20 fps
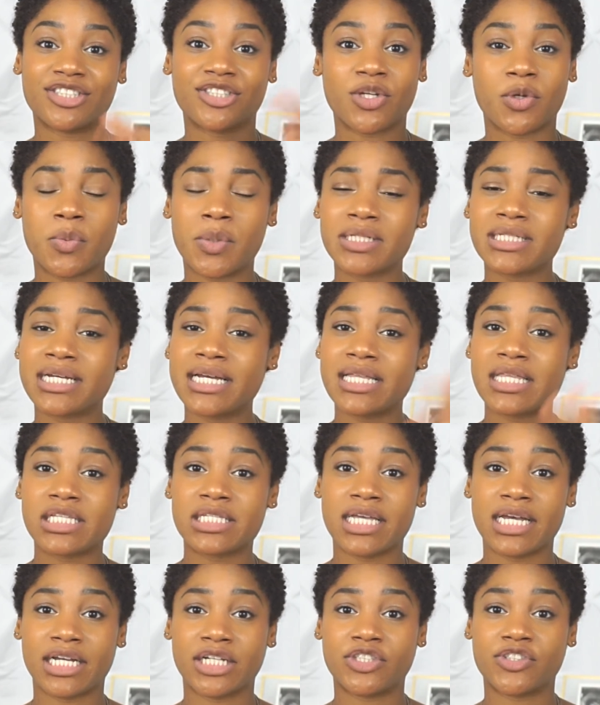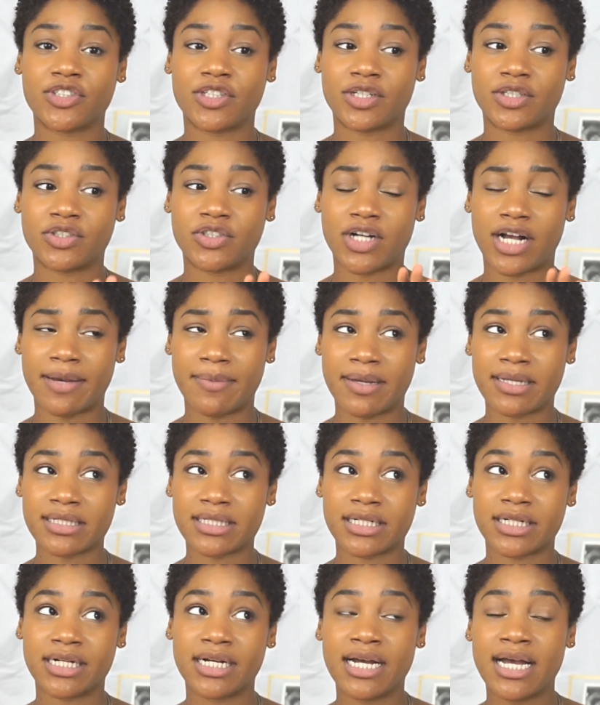So once I hit the 2nd
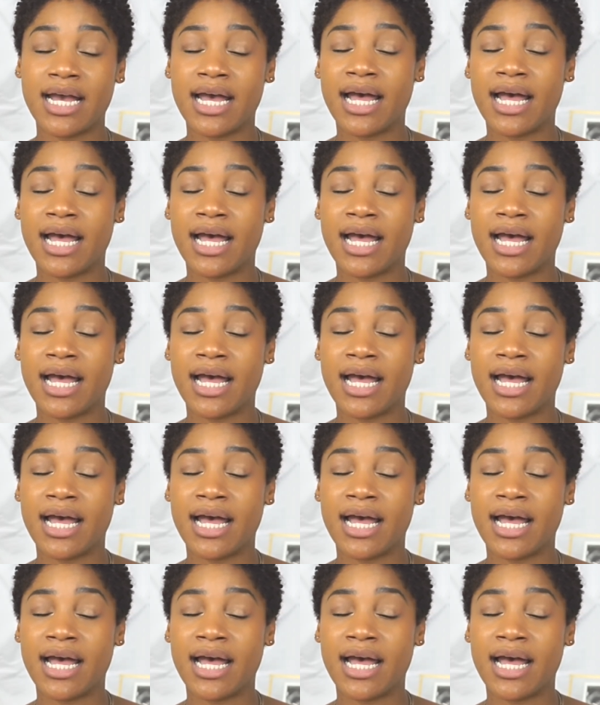trimester,